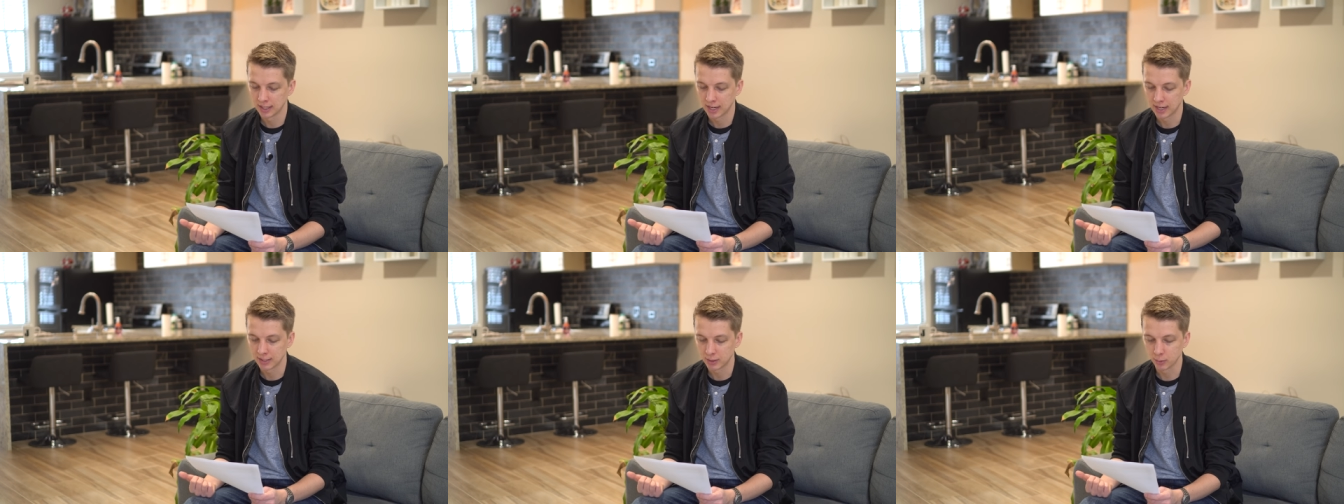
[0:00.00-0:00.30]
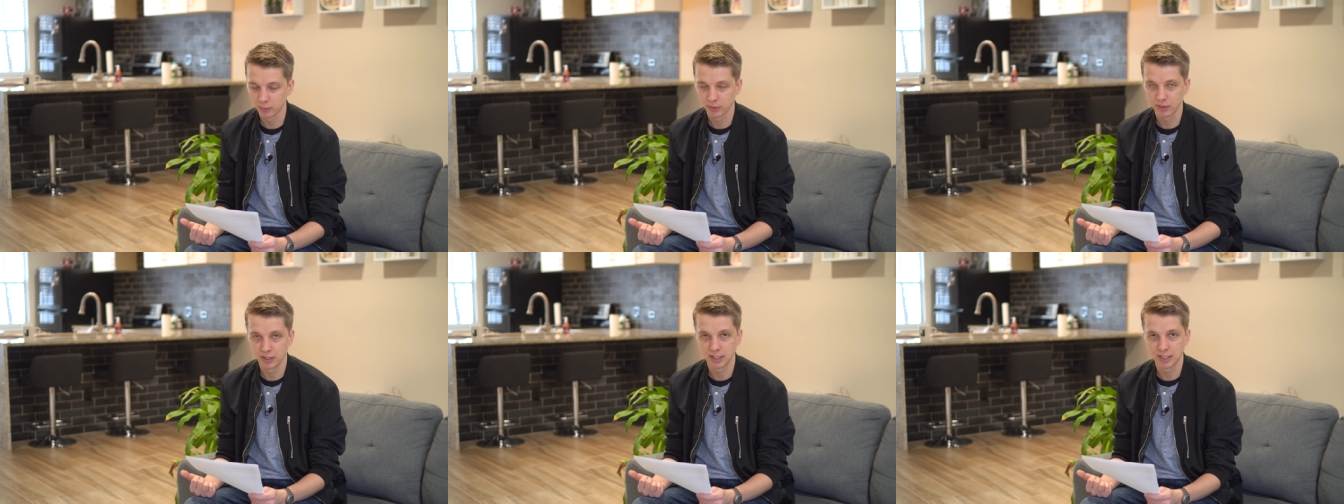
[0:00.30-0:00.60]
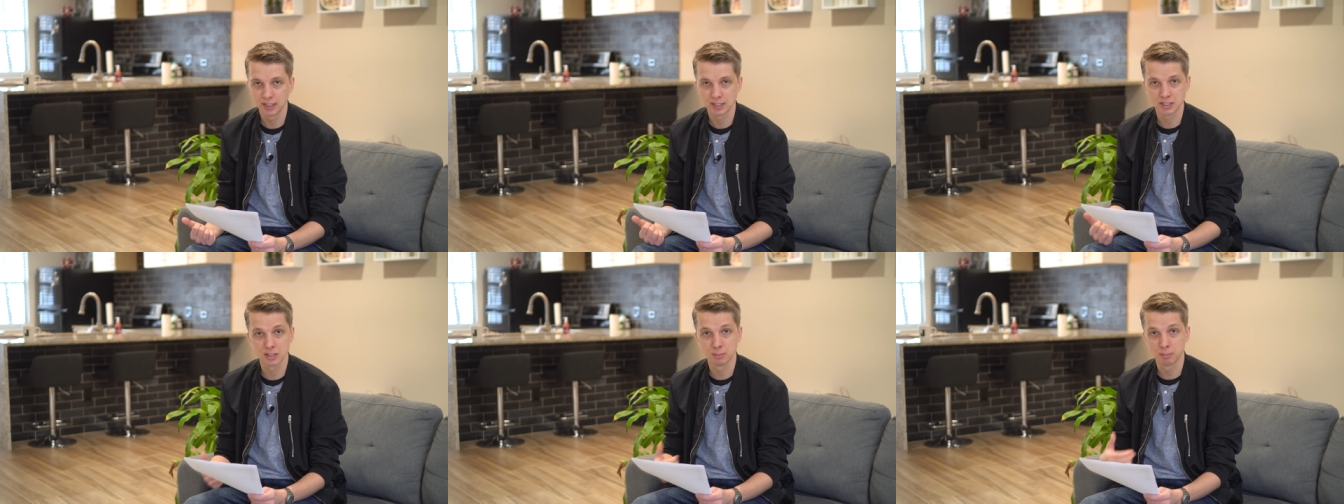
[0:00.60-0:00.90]
I don't
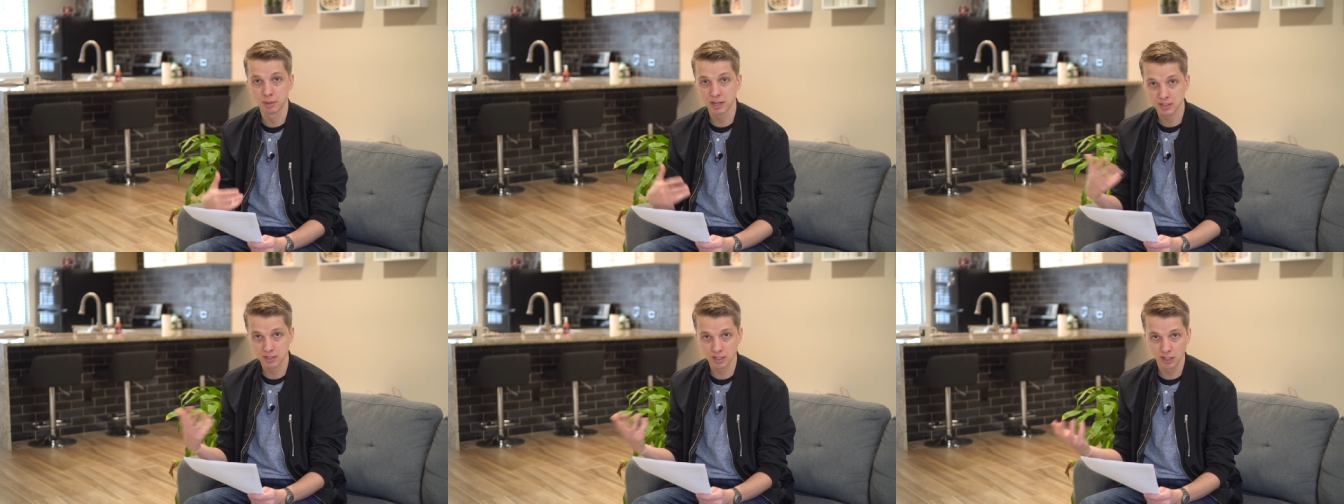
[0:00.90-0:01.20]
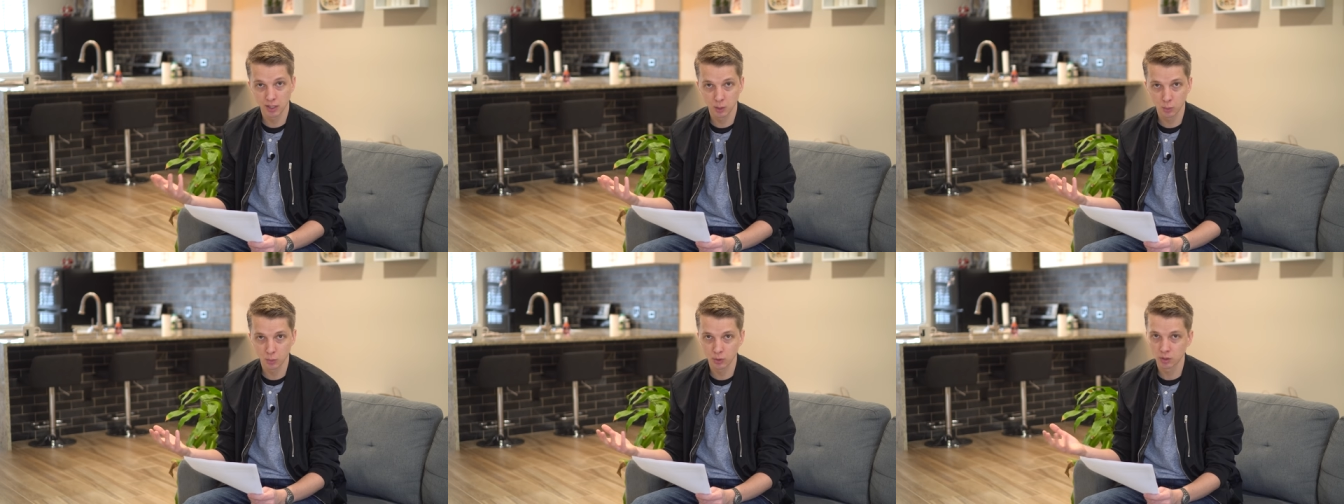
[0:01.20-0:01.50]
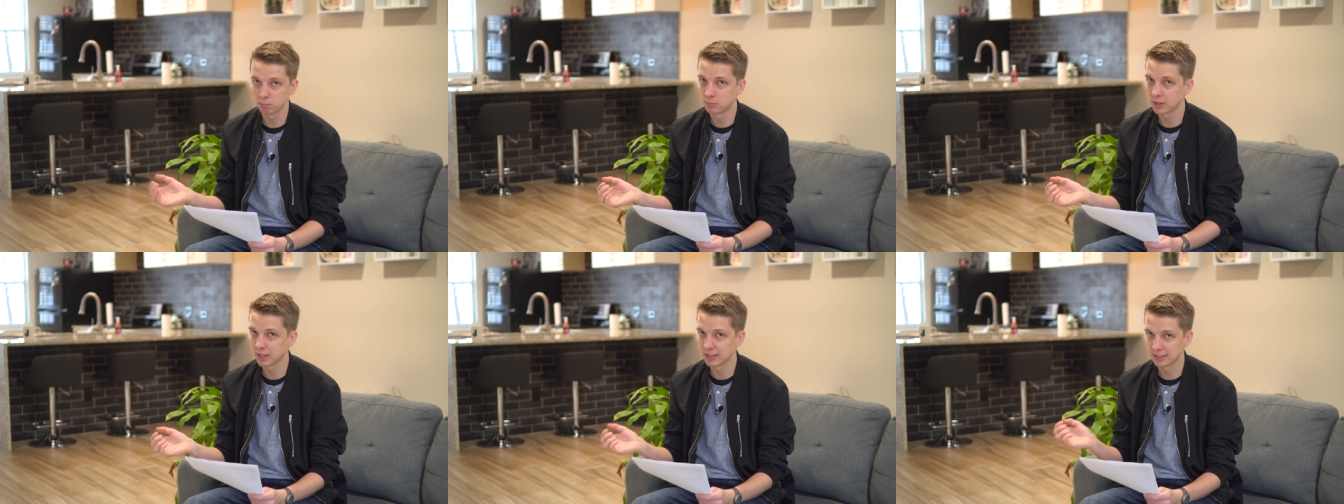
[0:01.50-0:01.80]
think it's the best thing in the
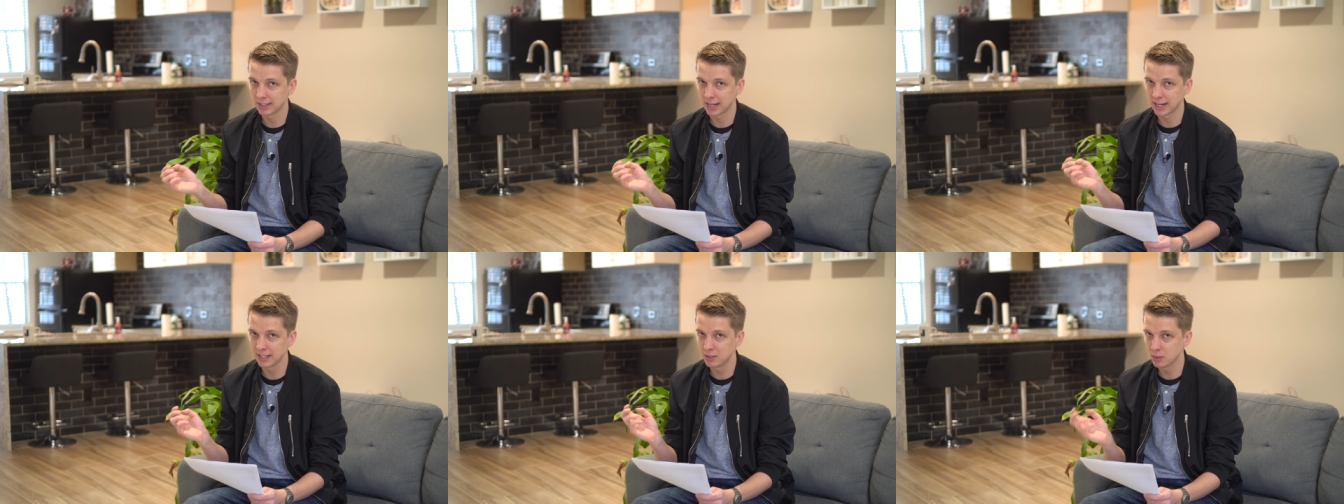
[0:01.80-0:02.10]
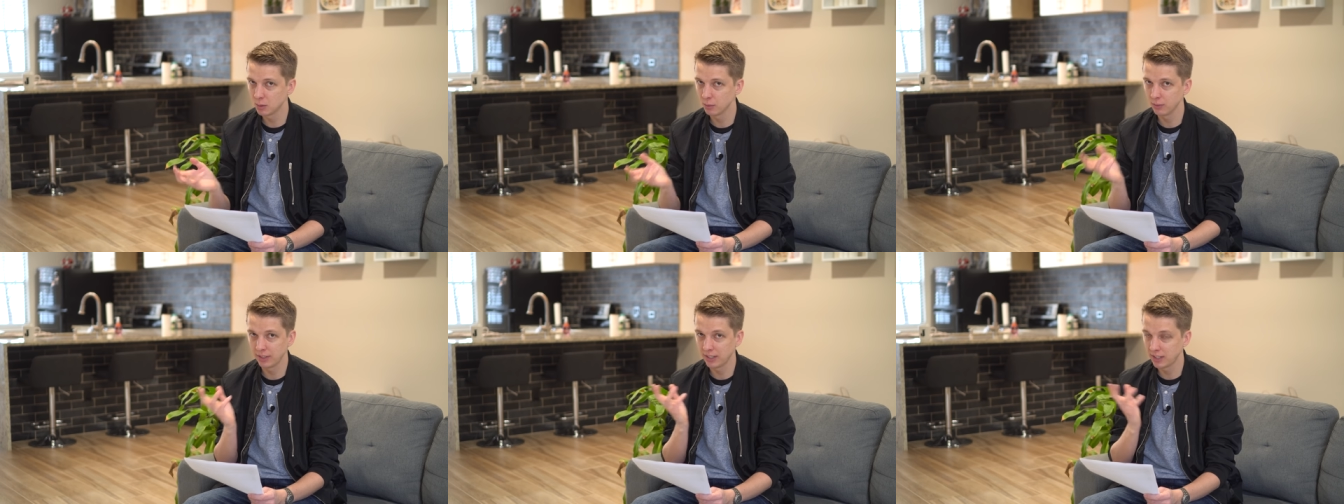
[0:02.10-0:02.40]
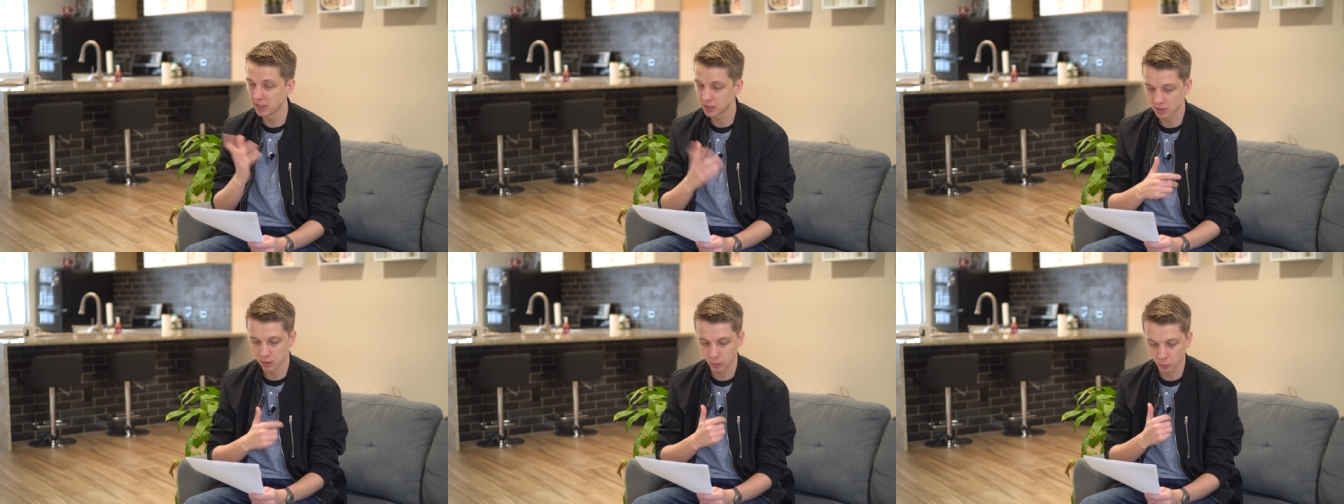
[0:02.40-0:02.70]
world, but I don't
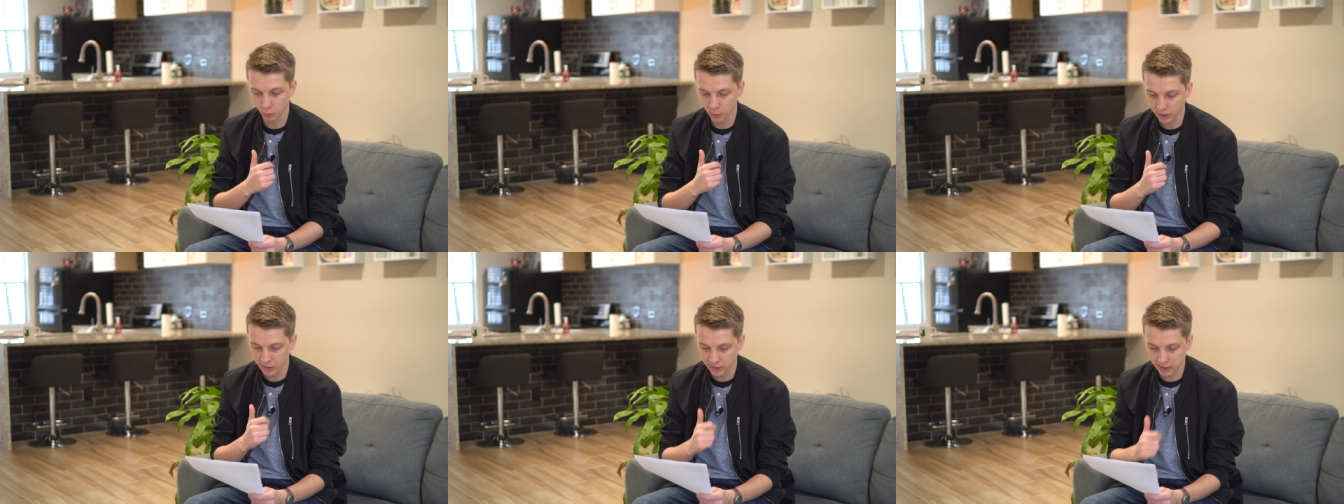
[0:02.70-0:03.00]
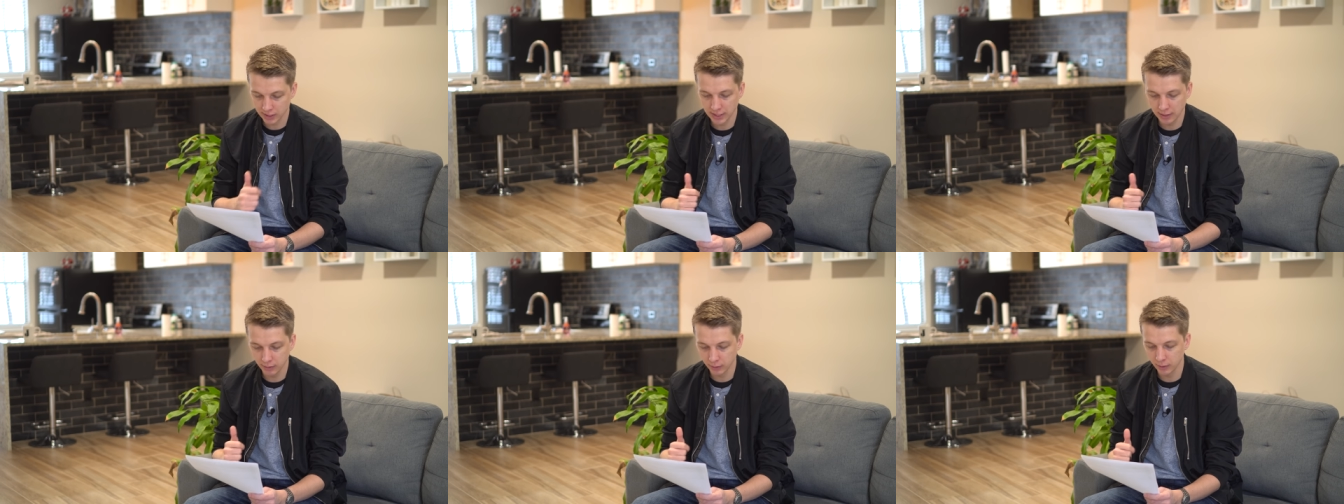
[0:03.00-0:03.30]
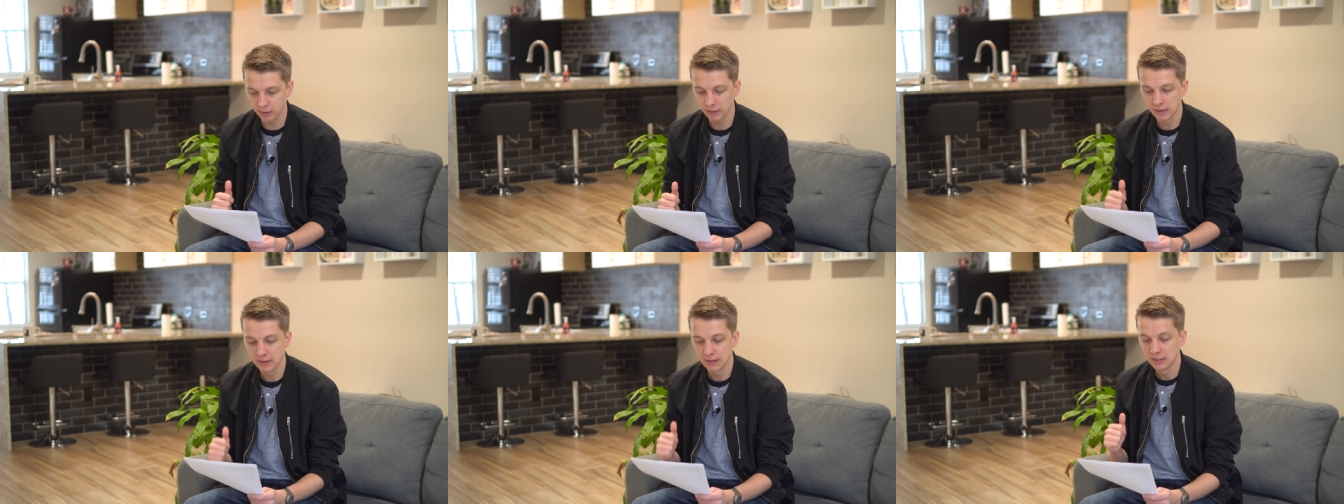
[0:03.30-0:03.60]
think it's the worst
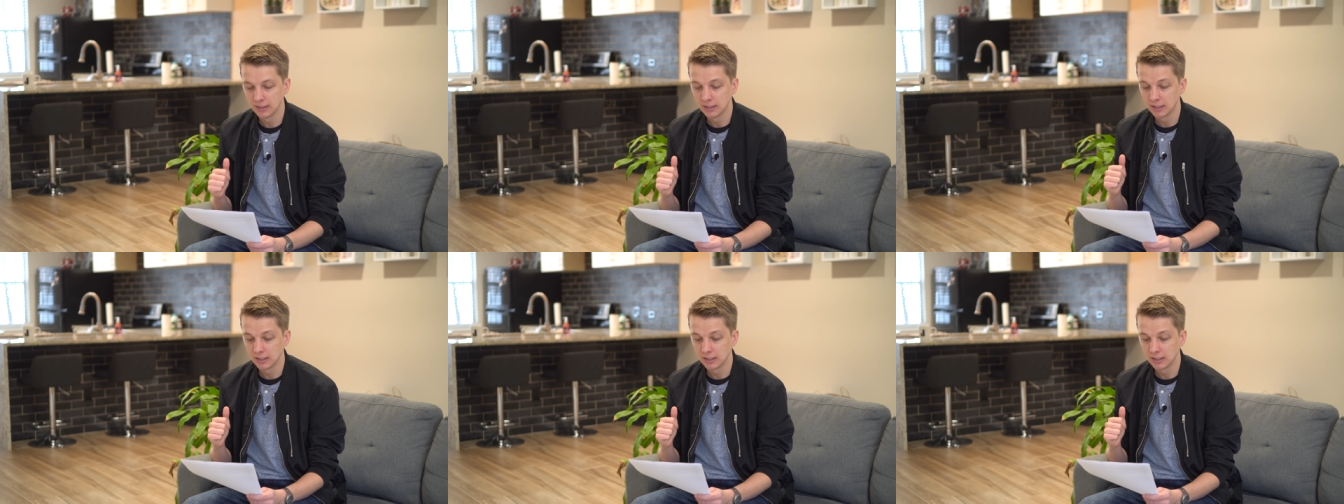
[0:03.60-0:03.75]
either.